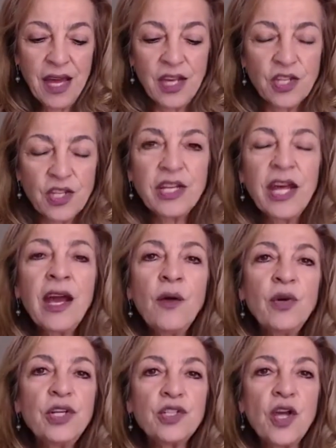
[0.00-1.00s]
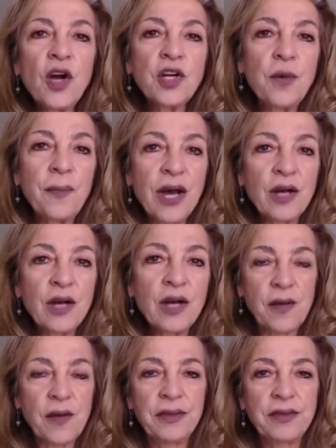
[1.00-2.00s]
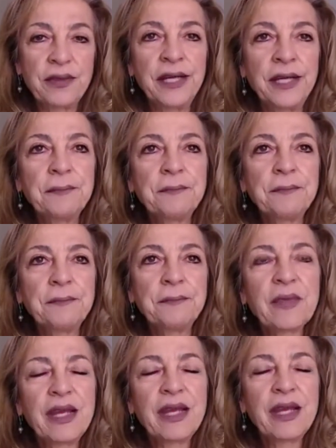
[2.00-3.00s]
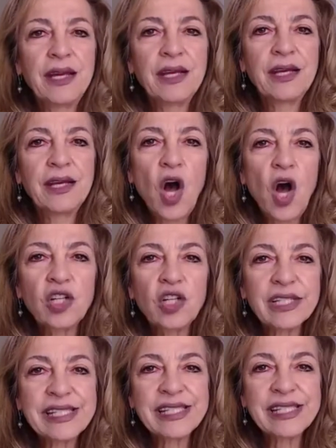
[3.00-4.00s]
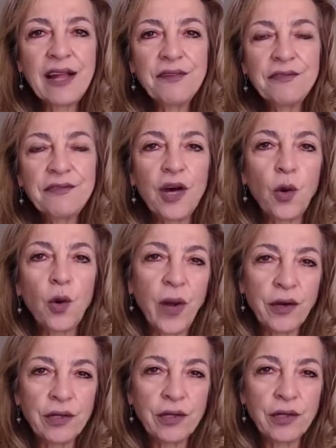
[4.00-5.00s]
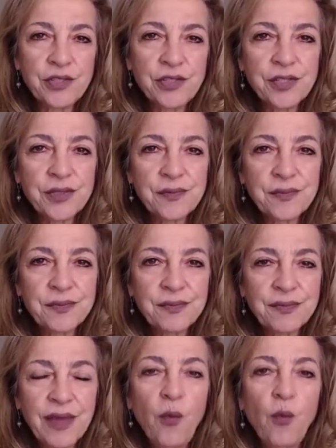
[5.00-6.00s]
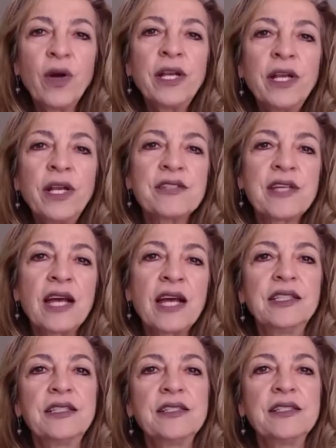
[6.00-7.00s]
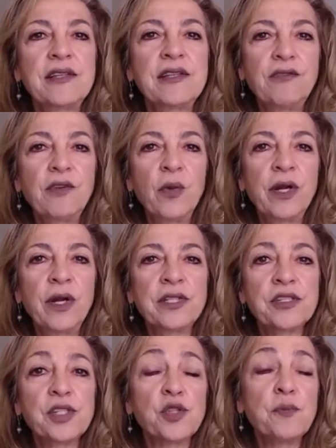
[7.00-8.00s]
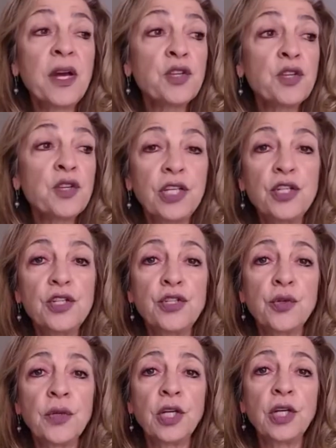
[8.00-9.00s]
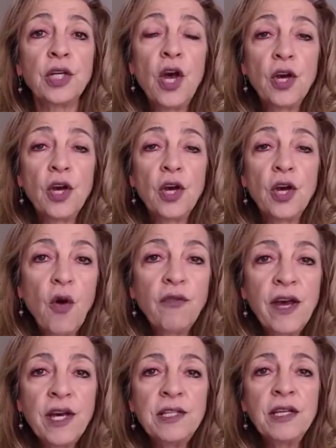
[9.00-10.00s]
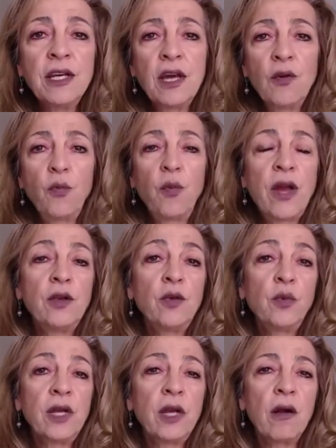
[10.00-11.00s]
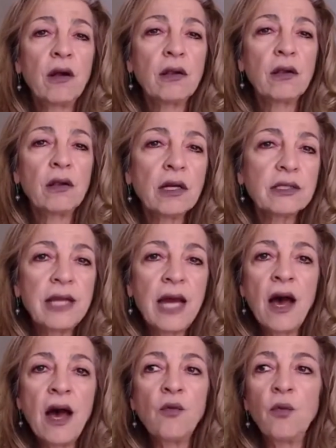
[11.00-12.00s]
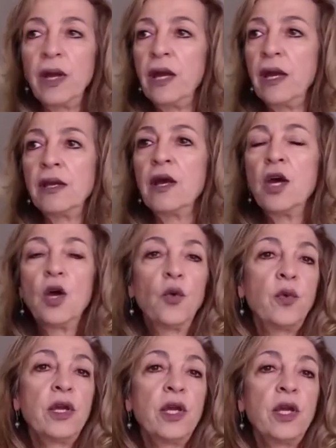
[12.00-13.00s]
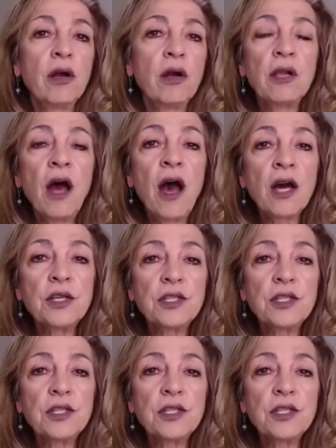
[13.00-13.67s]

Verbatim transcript: Today, I want to talk about something called self awareness and what exactly is self awareness, especially during COVID when we are locked down, when we are not